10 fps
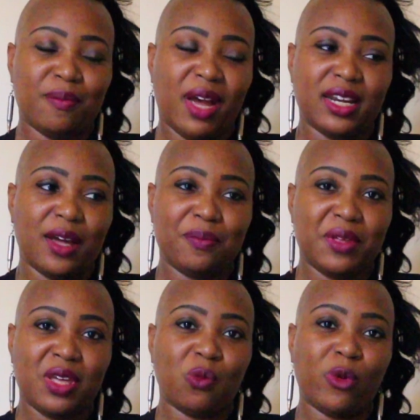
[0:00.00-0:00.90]
It might not
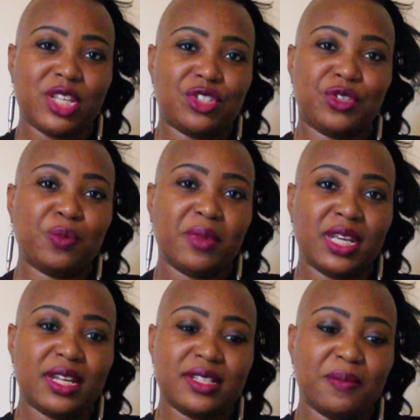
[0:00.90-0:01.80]
be what you
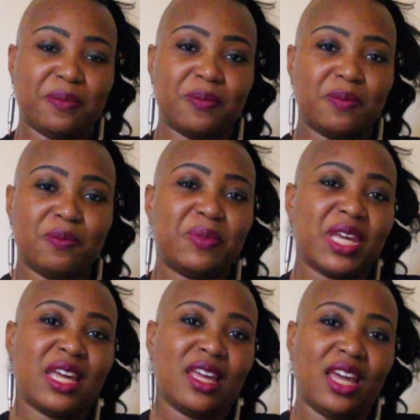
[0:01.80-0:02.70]
mean it to
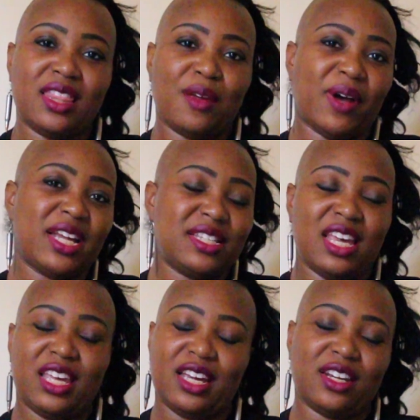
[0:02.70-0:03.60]
be, and they might
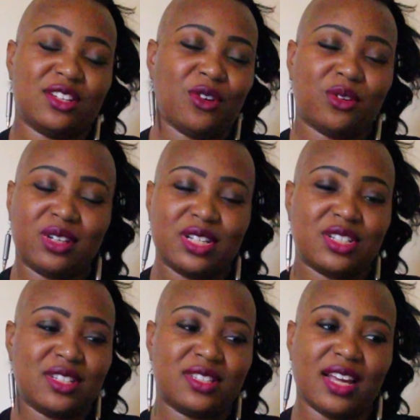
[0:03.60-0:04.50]
take it and totally
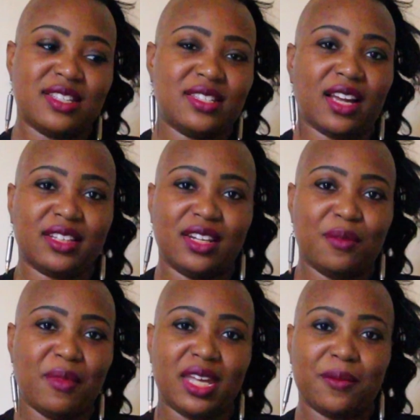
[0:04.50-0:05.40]
just dissect it
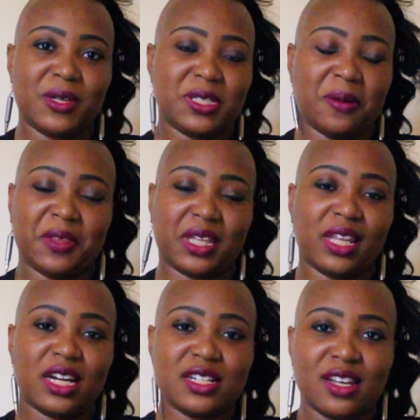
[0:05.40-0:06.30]
and make it be something
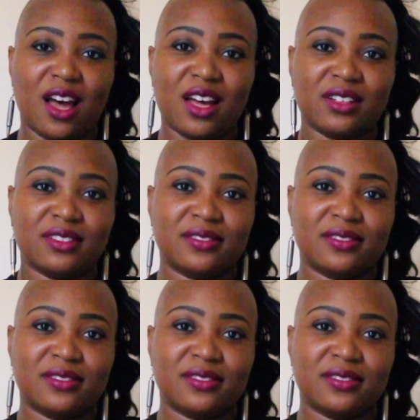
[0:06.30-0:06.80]
that it's not.